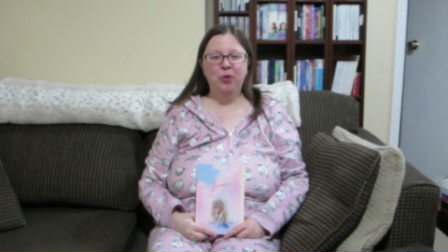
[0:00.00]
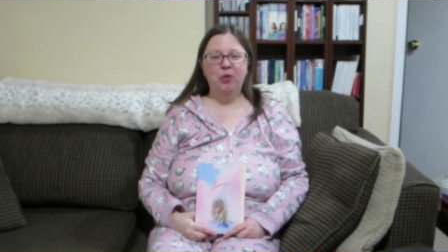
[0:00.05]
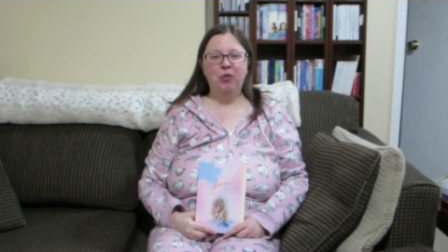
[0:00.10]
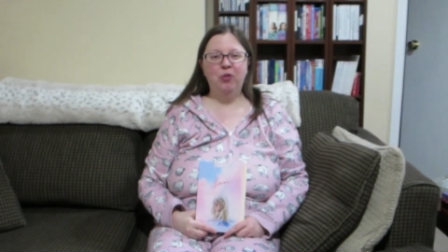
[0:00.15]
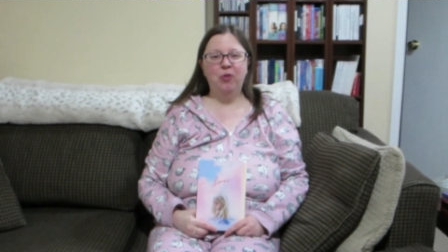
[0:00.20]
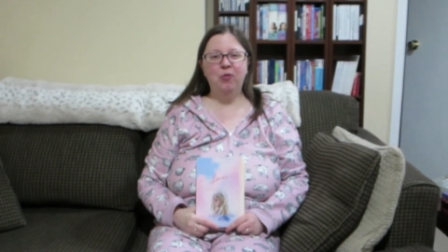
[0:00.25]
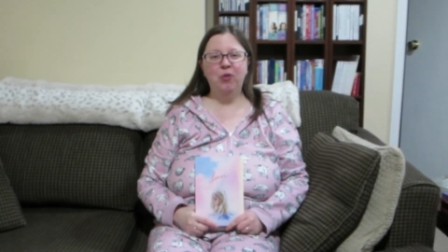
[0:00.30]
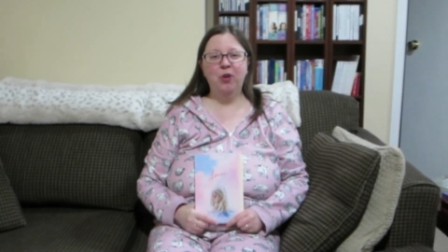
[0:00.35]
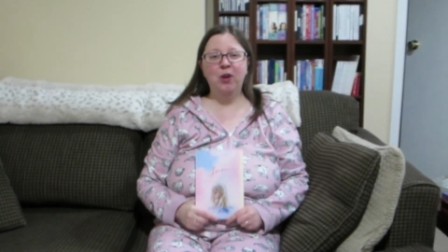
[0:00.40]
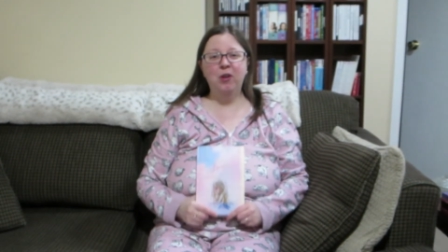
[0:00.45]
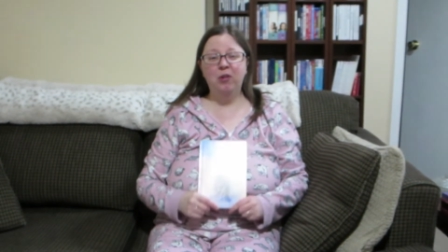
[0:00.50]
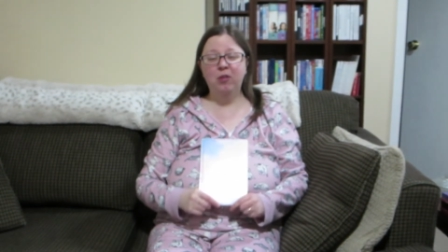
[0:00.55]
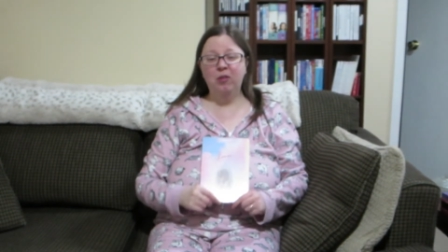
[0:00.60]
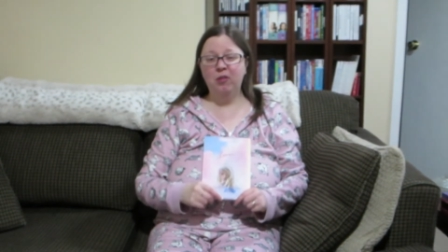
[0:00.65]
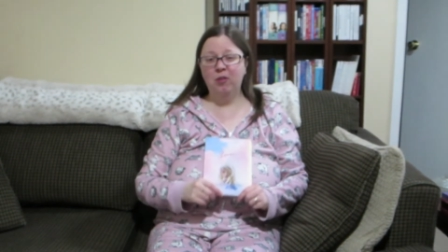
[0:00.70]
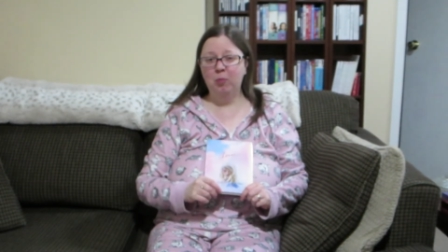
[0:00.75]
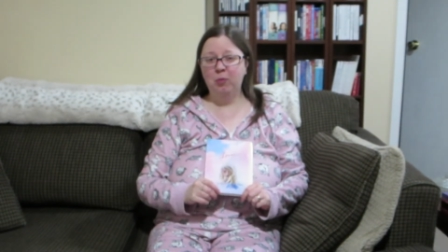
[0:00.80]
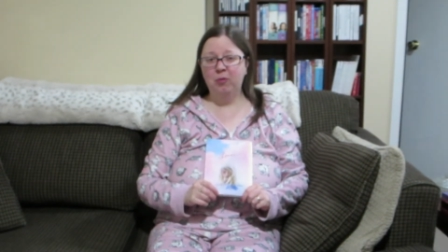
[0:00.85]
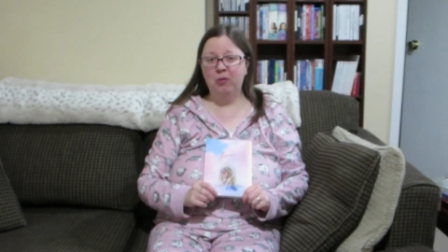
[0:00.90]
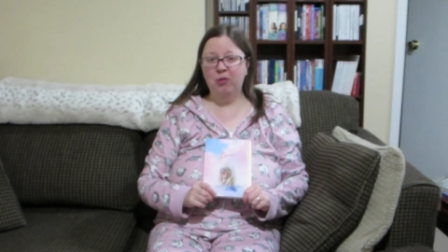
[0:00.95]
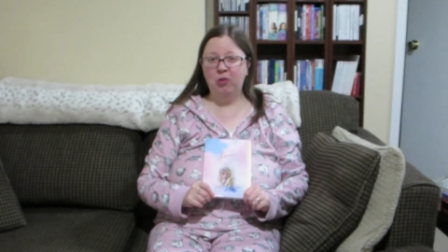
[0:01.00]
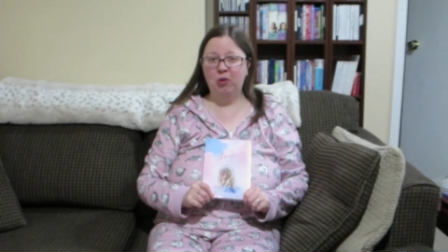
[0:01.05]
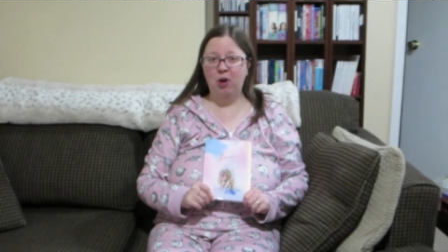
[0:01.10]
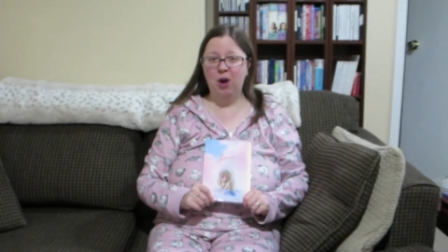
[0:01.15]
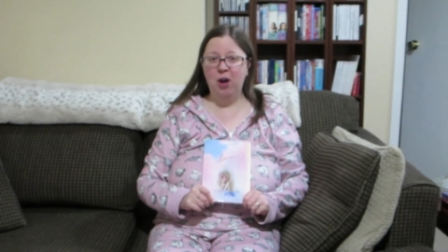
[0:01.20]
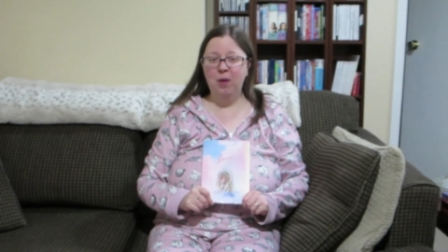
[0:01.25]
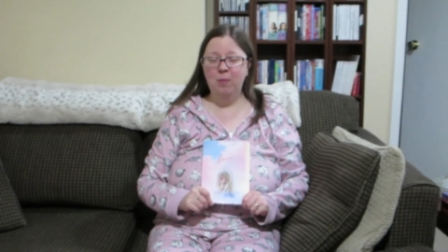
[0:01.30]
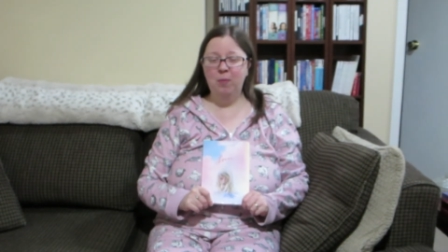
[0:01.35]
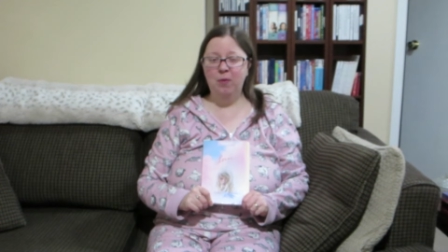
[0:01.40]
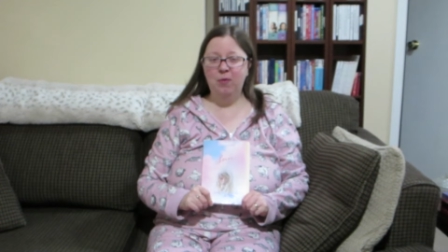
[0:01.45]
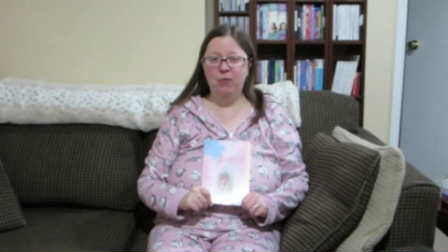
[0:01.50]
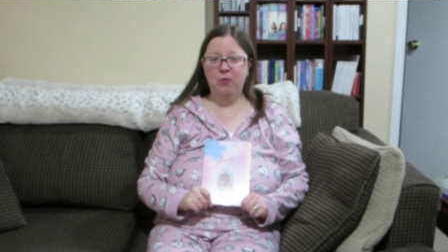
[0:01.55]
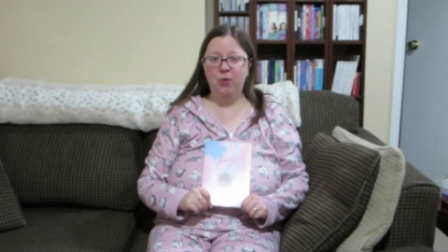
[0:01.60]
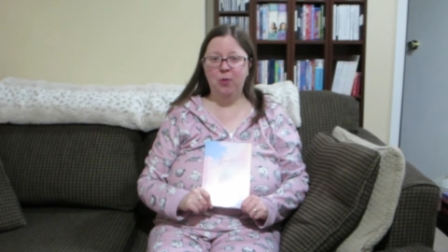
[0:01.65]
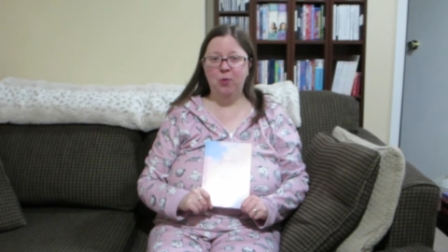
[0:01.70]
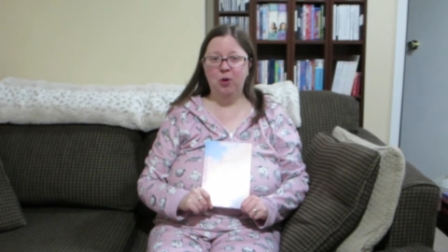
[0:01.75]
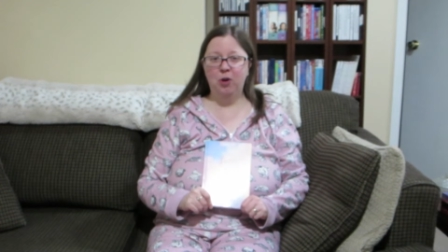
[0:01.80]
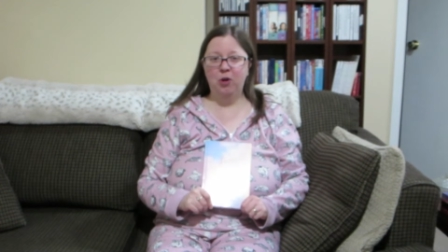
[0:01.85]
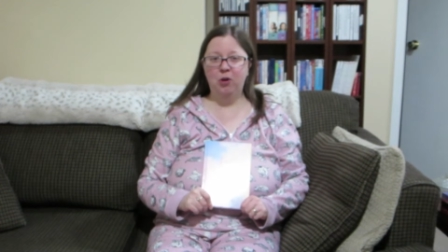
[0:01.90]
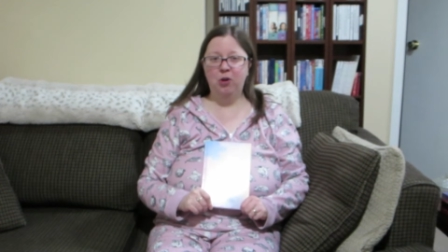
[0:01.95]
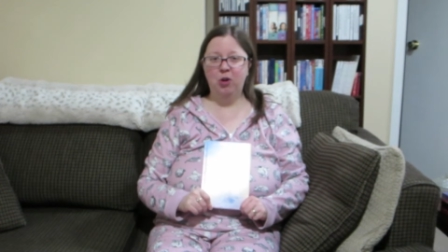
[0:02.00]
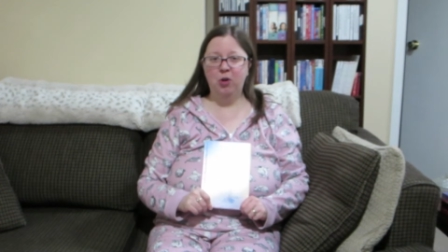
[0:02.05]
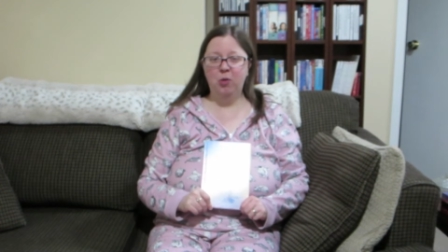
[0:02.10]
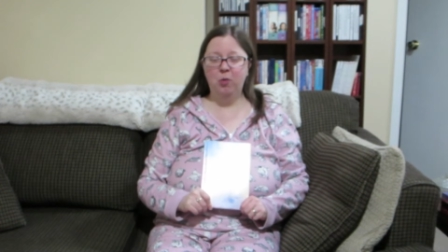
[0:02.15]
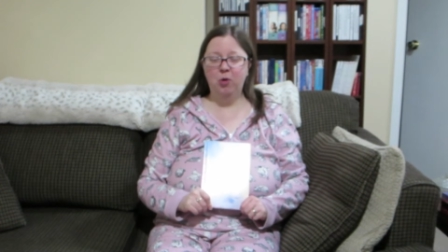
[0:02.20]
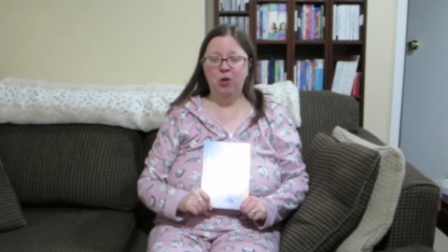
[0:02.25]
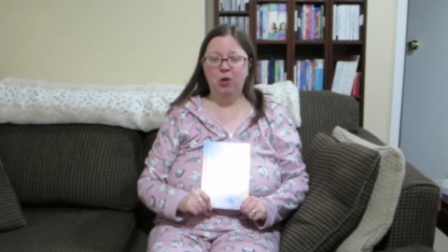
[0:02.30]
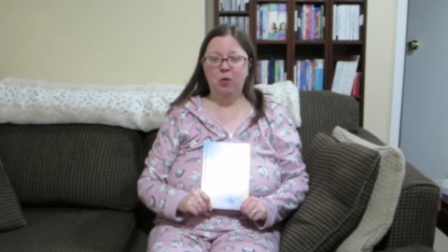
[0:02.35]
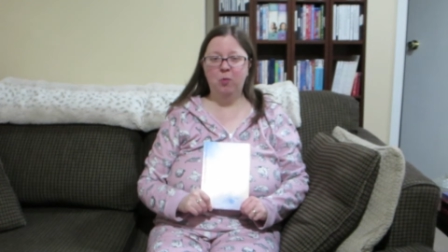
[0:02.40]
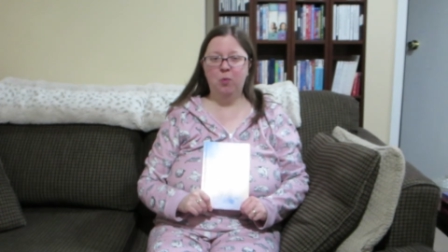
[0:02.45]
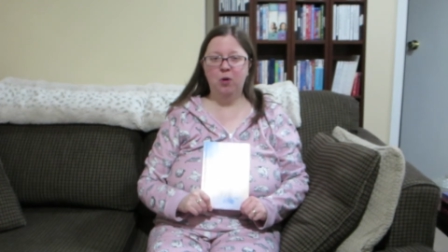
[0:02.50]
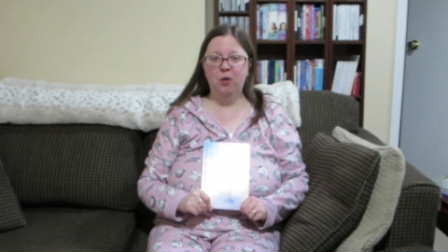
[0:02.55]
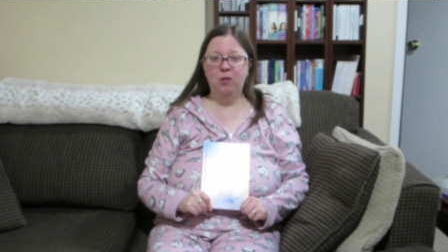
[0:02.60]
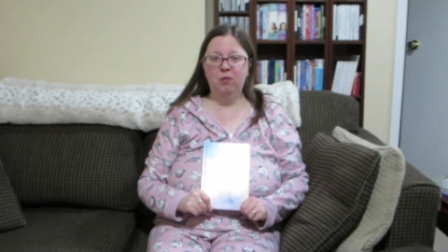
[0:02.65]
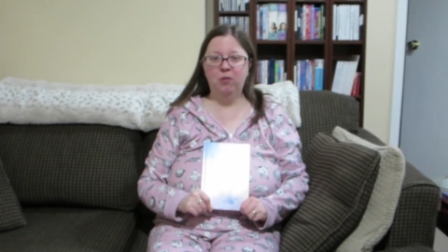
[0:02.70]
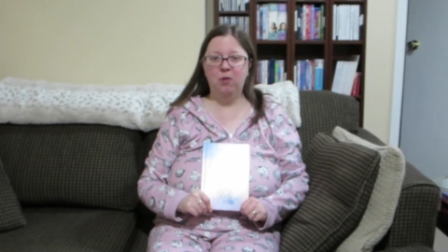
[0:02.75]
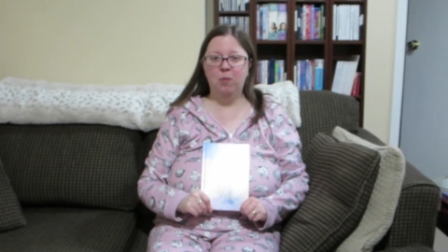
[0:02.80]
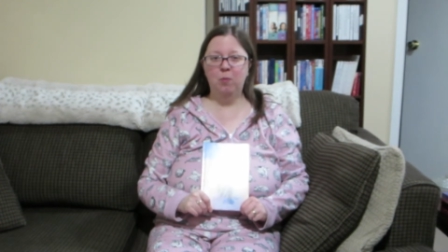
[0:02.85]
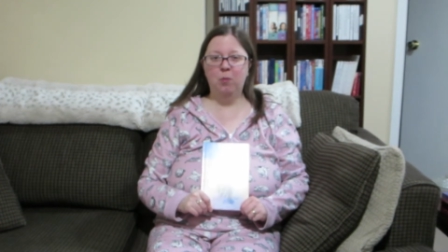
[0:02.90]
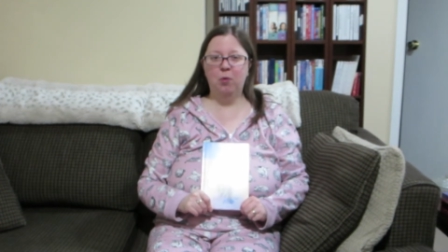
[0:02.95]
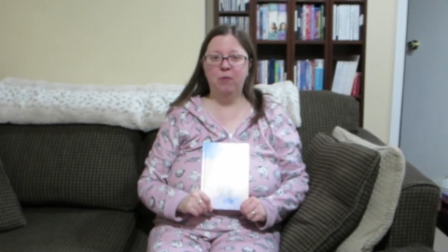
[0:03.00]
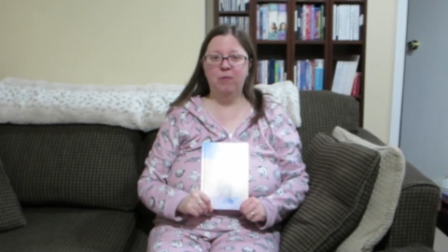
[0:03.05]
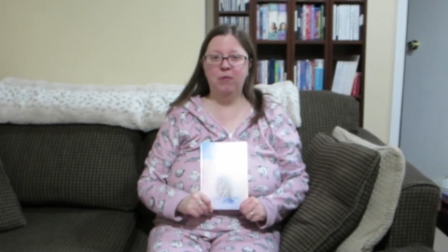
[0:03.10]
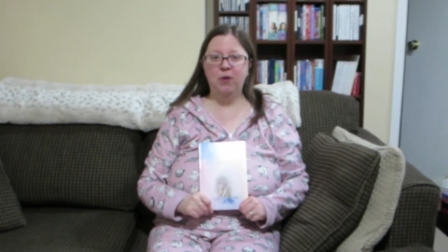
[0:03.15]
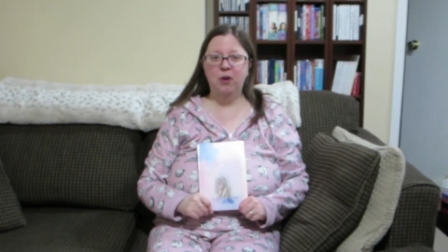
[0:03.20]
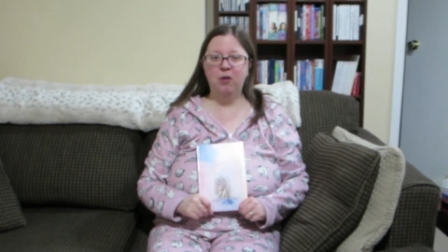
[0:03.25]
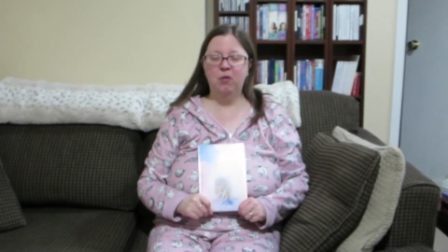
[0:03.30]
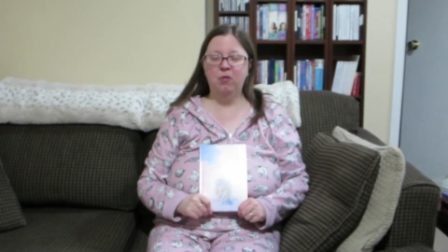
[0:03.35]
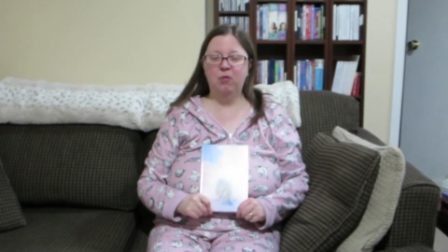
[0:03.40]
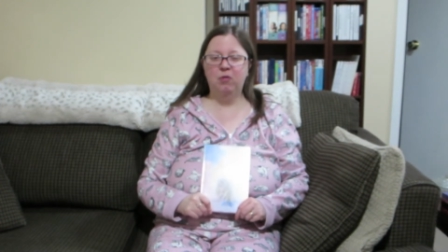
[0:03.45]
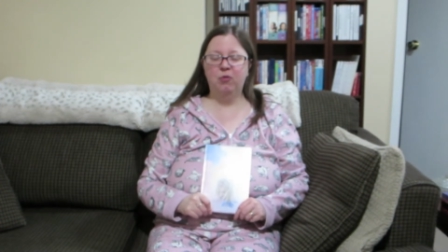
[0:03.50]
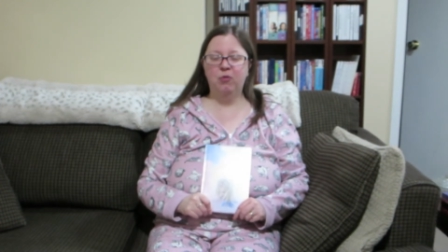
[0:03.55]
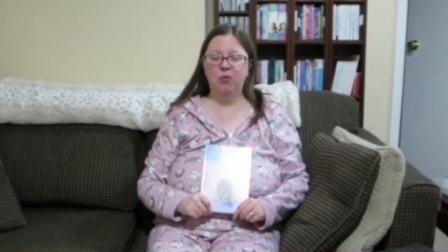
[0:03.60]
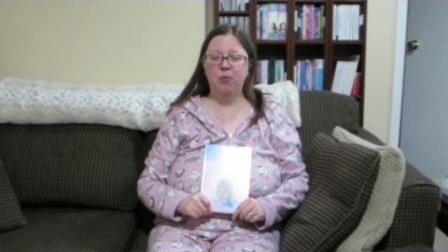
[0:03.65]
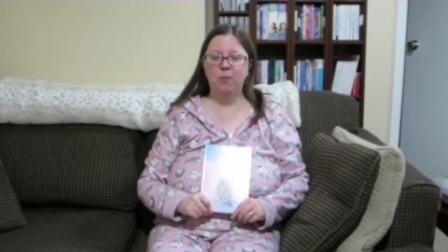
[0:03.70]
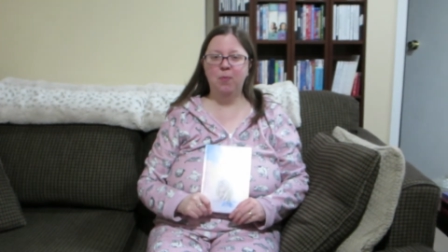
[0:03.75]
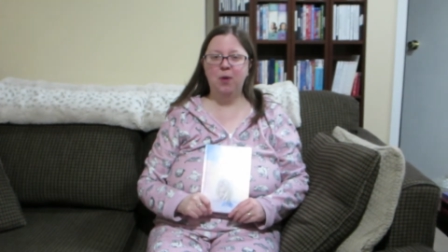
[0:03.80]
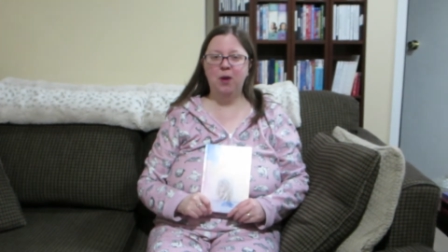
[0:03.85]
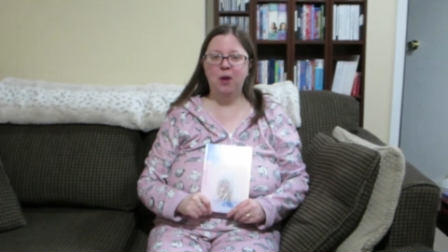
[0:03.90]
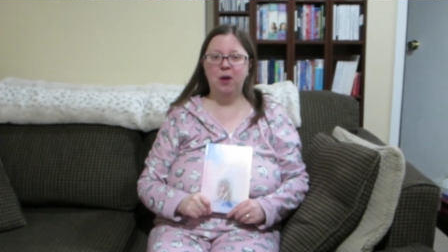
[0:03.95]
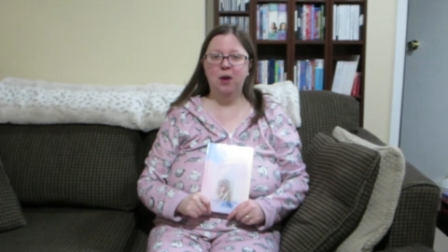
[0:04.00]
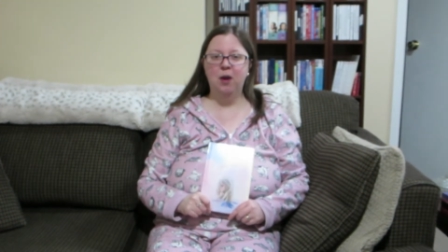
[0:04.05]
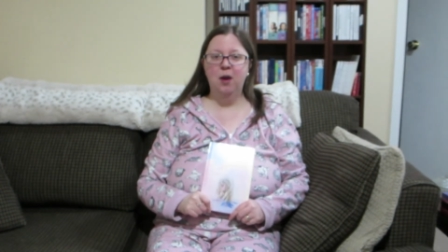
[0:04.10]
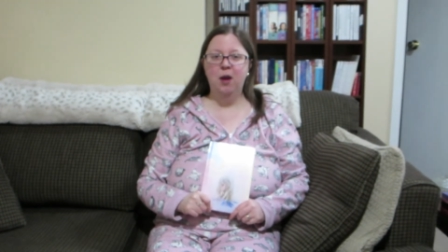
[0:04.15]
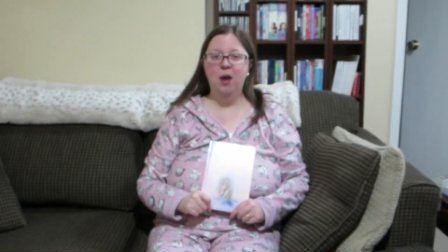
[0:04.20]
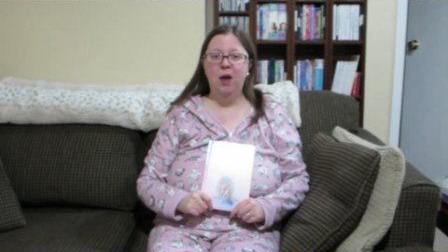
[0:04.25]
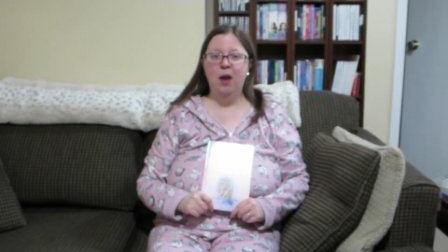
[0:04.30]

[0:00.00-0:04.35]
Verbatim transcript: Don't forget to subscribe if you are new and you want to see more videos from me